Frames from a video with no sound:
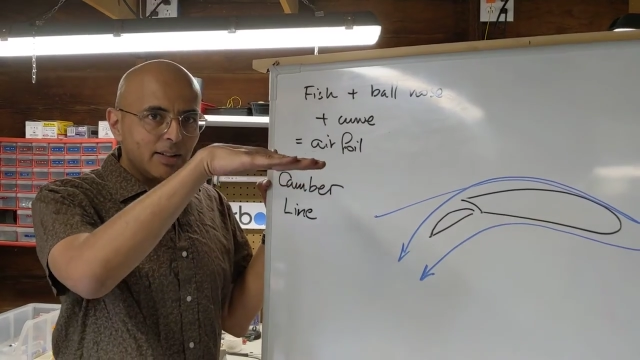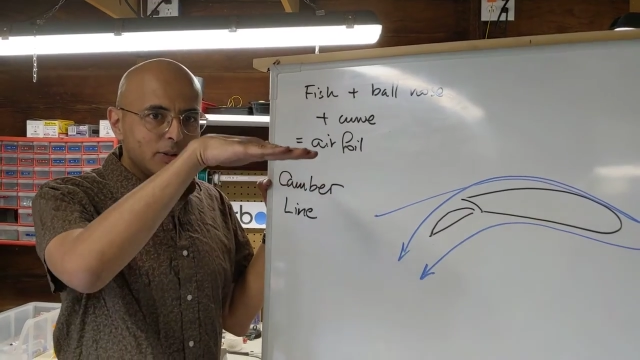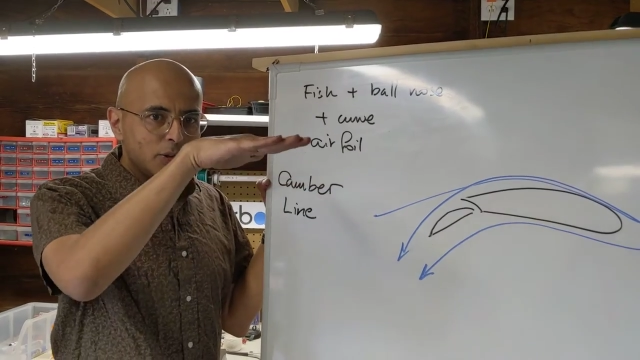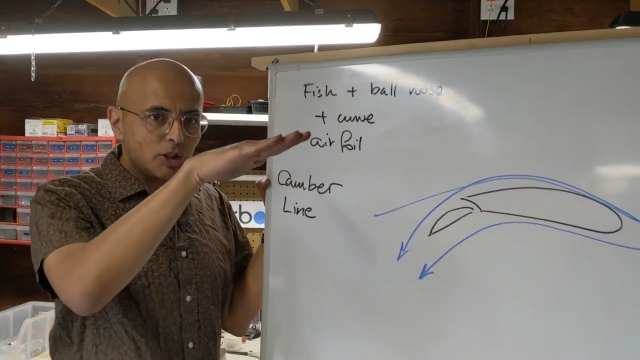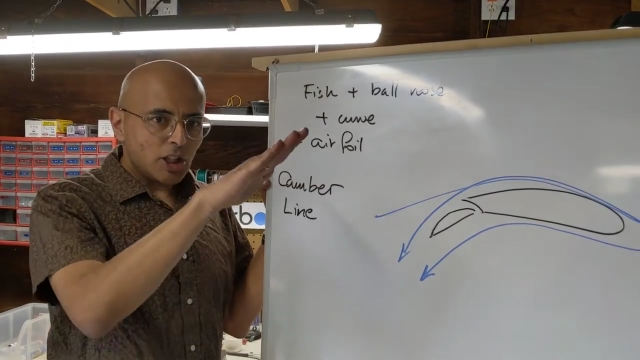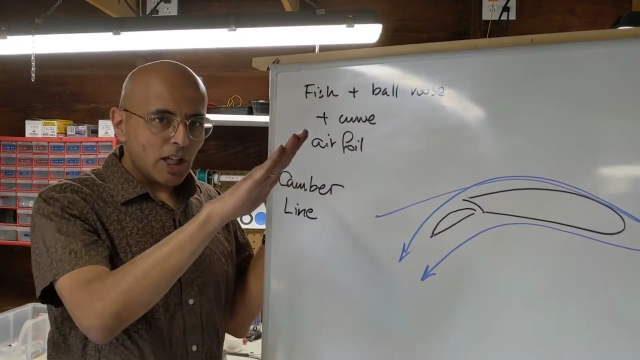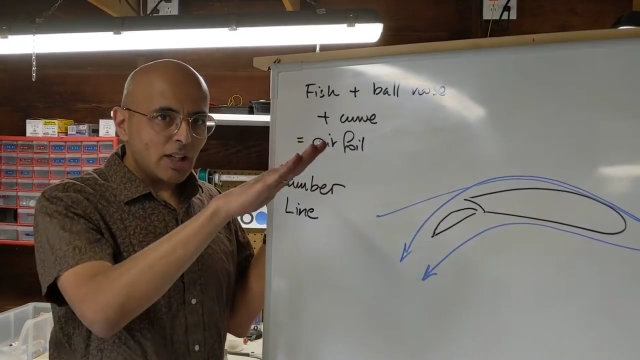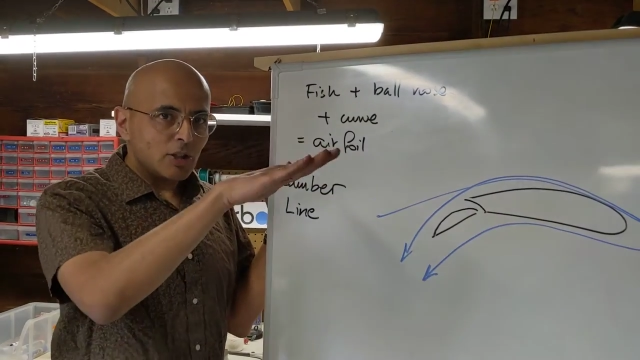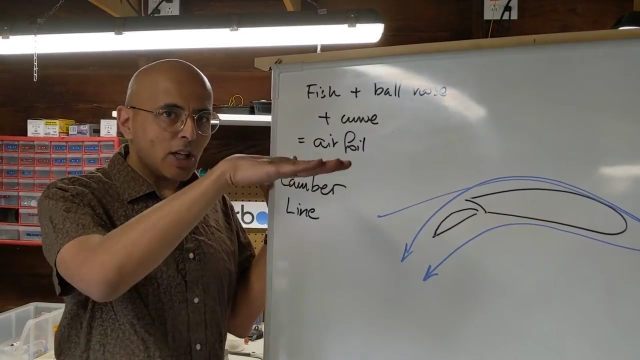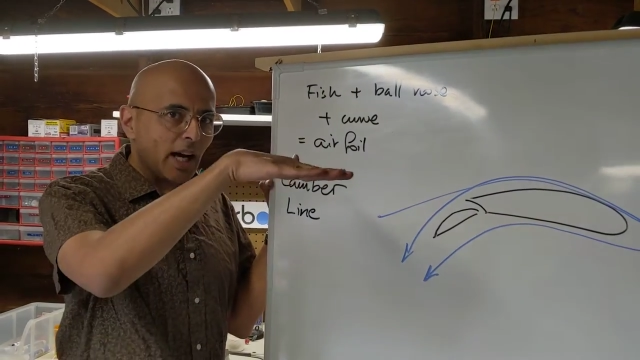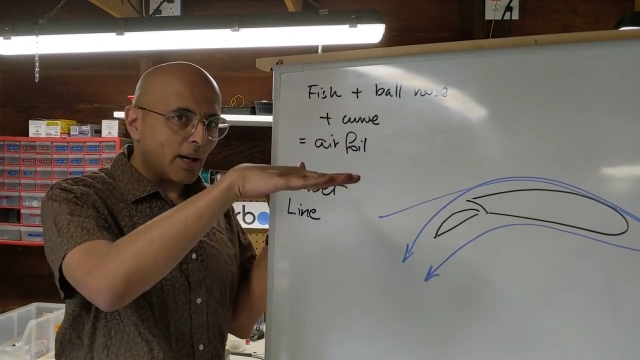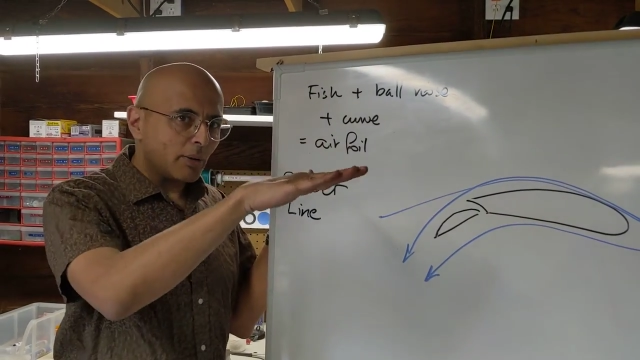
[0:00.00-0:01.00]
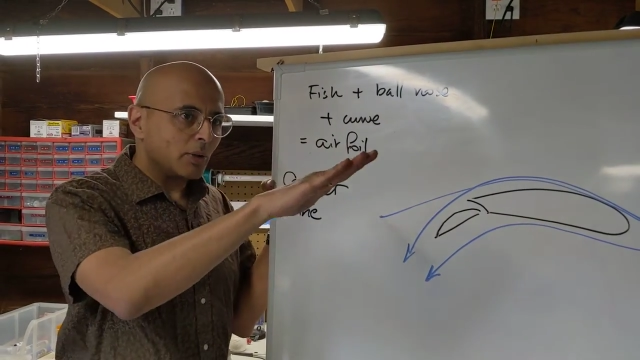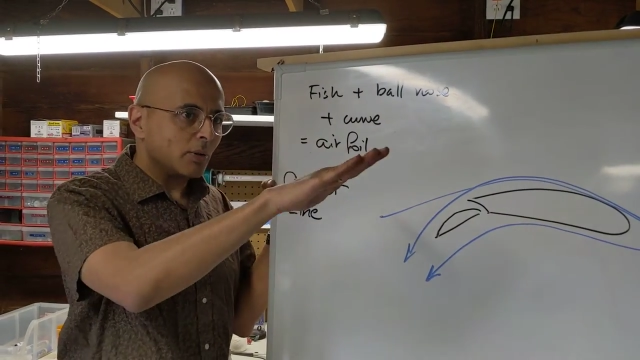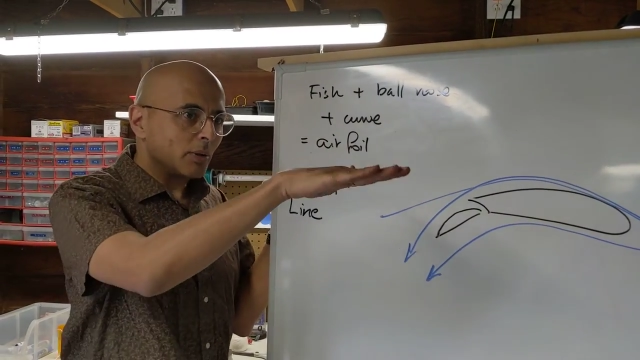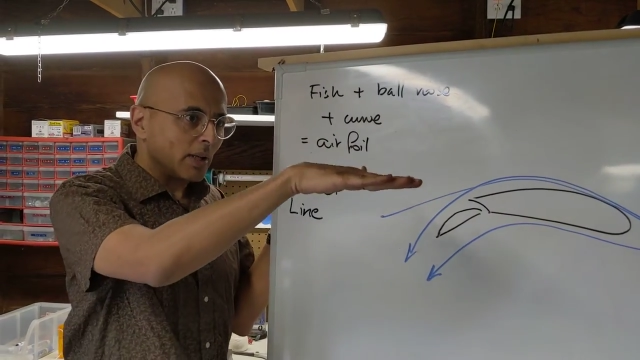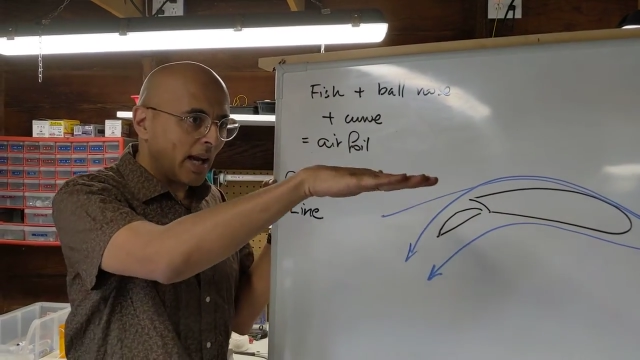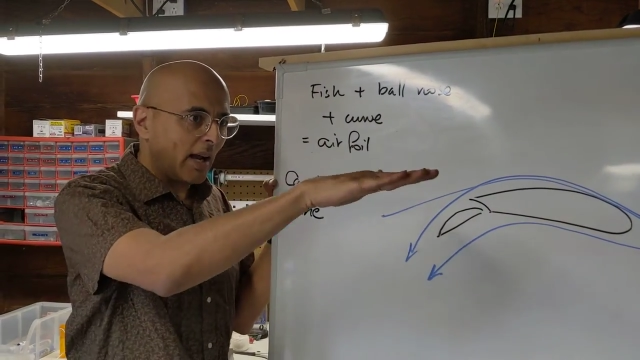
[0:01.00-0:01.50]
to change how
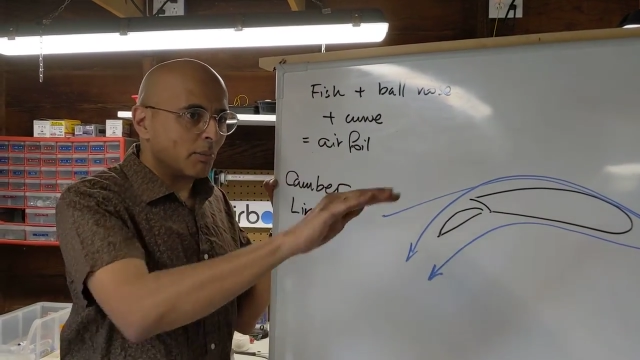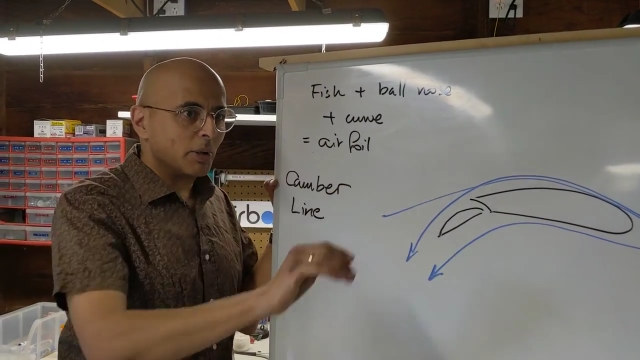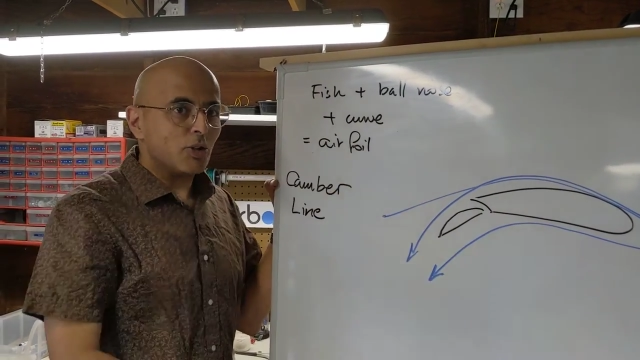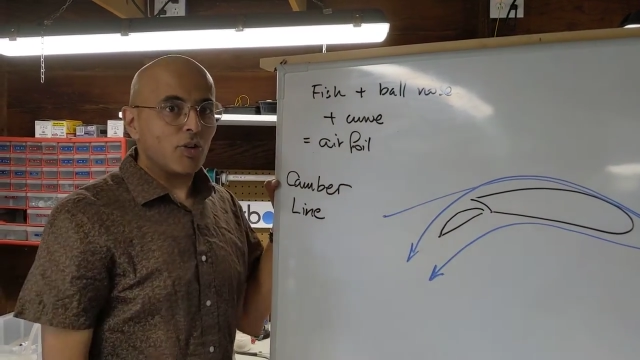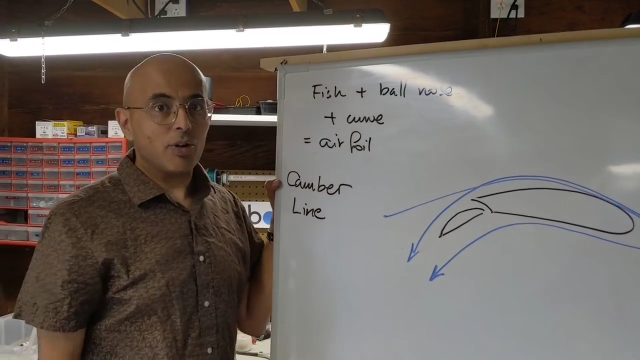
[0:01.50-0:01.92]
you how much